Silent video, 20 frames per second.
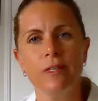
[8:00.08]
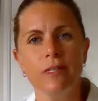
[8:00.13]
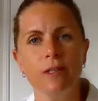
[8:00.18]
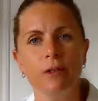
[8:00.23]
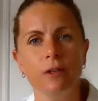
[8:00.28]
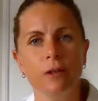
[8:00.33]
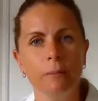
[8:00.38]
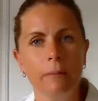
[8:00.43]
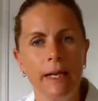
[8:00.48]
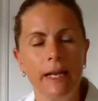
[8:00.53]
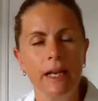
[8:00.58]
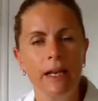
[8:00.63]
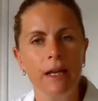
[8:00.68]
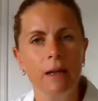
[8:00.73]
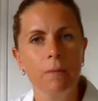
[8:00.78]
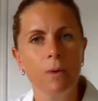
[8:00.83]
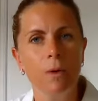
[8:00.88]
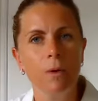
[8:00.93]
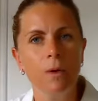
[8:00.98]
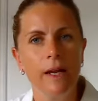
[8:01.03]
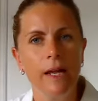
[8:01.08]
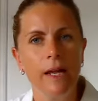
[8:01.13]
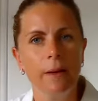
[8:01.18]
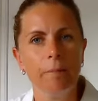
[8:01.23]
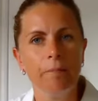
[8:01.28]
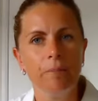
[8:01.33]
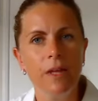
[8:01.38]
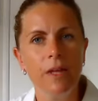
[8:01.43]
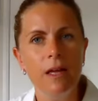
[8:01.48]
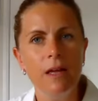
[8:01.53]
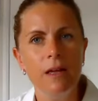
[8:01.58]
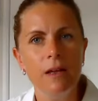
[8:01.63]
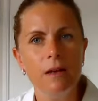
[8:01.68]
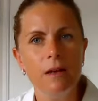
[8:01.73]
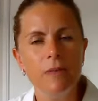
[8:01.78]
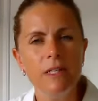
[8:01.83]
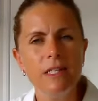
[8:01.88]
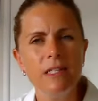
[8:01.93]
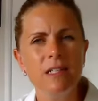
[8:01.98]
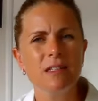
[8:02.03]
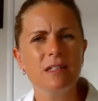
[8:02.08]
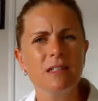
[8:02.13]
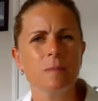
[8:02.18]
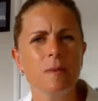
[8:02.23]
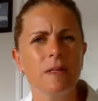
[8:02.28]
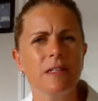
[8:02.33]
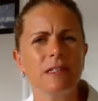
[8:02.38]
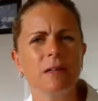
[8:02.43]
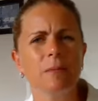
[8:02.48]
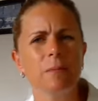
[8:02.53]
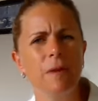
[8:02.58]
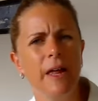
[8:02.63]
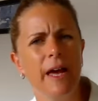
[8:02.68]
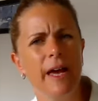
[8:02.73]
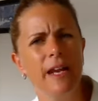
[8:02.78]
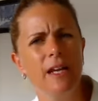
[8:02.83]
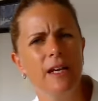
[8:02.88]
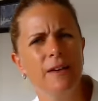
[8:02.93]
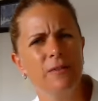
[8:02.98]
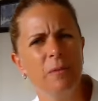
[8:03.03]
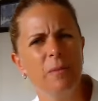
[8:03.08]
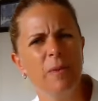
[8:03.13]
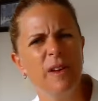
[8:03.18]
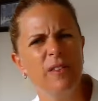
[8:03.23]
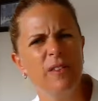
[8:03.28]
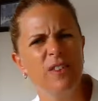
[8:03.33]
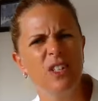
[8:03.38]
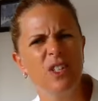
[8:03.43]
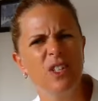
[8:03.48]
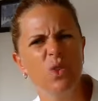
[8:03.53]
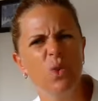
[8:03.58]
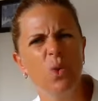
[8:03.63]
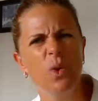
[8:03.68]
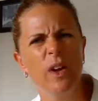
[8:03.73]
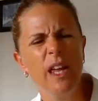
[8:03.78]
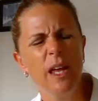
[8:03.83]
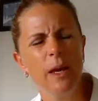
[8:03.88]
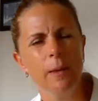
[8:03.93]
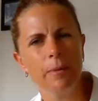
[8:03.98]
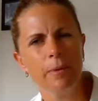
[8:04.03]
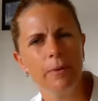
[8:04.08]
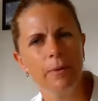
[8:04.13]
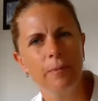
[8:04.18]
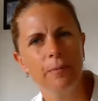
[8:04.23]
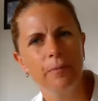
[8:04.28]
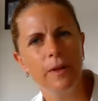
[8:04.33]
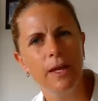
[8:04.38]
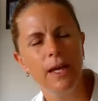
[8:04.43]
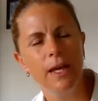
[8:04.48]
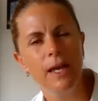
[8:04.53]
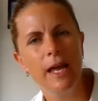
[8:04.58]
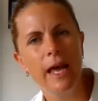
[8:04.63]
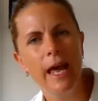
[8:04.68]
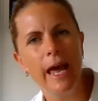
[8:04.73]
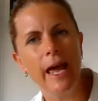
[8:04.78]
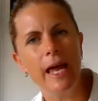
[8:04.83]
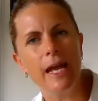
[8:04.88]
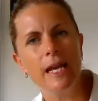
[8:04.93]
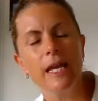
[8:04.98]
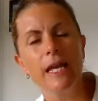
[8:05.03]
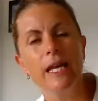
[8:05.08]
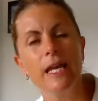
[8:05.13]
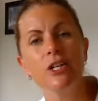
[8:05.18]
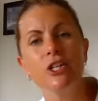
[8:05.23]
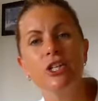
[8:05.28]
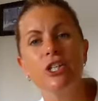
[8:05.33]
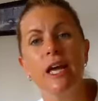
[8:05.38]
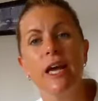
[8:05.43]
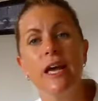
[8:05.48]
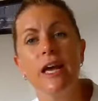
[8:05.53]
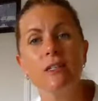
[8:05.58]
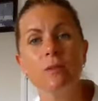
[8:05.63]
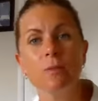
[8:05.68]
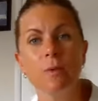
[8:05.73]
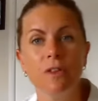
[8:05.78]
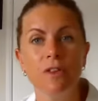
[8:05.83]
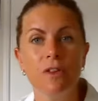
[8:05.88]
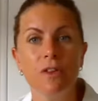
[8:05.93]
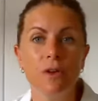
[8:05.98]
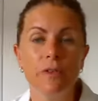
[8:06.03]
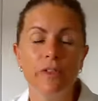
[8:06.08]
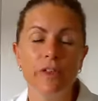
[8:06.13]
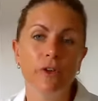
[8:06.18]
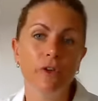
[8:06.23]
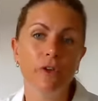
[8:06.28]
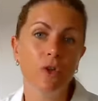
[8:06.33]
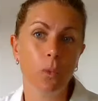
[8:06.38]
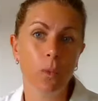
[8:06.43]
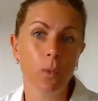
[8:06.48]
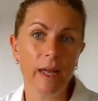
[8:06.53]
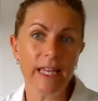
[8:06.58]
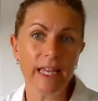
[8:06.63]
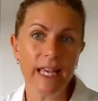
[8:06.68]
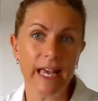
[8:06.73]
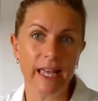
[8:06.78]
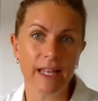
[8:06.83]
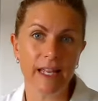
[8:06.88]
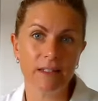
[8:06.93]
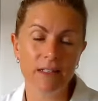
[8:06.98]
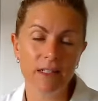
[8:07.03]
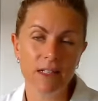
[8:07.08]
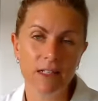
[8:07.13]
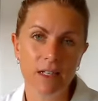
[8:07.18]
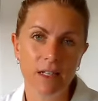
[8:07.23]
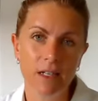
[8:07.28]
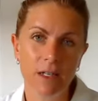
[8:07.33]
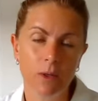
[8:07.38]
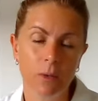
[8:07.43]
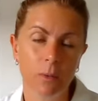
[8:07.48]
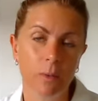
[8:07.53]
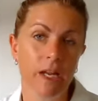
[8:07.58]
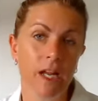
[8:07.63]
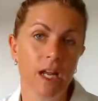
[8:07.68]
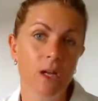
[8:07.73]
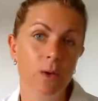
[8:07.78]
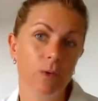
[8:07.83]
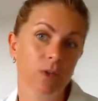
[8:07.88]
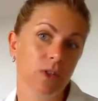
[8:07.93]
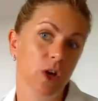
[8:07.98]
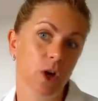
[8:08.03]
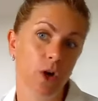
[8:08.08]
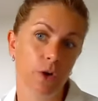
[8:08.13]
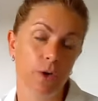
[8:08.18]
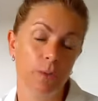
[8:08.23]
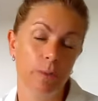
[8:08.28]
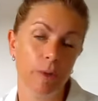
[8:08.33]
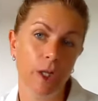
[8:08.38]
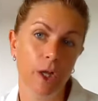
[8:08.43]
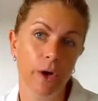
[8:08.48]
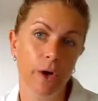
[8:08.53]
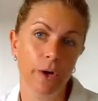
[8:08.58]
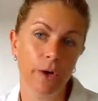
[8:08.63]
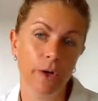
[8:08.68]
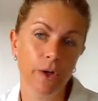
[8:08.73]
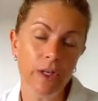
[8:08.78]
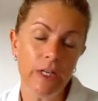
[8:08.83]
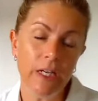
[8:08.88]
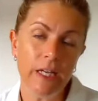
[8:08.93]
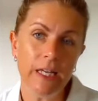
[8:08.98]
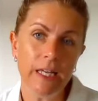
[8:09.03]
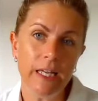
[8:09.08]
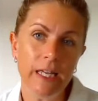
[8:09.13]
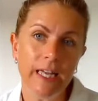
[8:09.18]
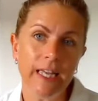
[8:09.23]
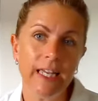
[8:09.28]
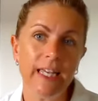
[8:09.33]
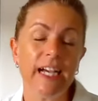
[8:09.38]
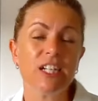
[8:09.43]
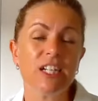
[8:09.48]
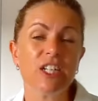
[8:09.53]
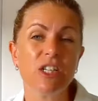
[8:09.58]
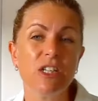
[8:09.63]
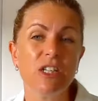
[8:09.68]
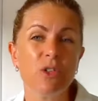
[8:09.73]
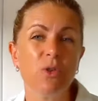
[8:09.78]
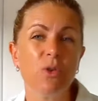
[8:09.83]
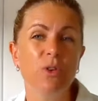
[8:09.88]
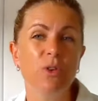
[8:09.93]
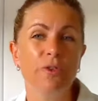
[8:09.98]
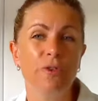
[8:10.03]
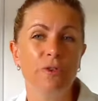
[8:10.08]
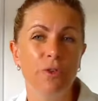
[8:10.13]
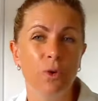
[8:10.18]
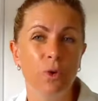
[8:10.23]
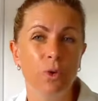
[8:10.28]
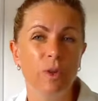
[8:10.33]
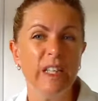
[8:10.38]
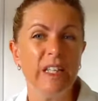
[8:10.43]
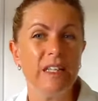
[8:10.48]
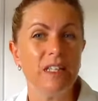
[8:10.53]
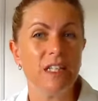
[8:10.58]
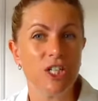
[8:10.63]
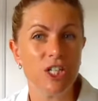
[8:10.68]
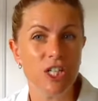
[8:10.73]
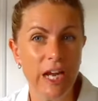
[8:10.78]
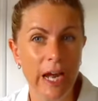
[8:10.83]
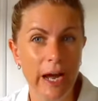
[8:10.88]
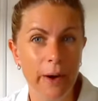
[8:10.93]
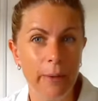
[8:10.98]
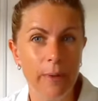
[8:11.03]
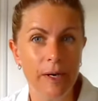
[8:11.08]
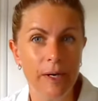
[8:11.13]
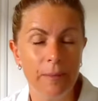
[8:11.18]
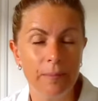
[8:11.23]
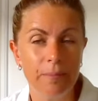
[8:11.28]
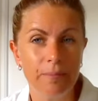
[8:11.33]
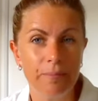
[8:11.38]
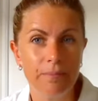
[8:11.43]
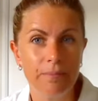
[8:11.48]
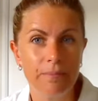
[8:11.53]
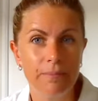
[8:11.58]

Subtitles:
visit on Monday morning, Mr. Smith's complaining of a bit of a sore hip, and he shares with you that on the weekend, when he was home alone, he actually took a fall in the shower.